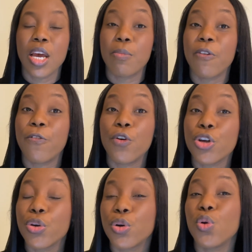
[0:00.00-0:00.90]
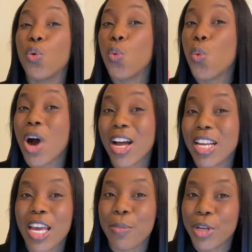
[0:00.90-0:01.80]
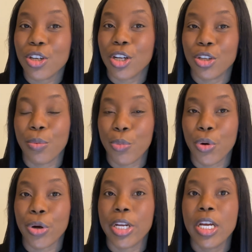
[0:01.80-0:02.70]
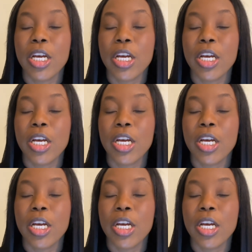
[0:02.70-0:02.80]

Before you glue one image on your board,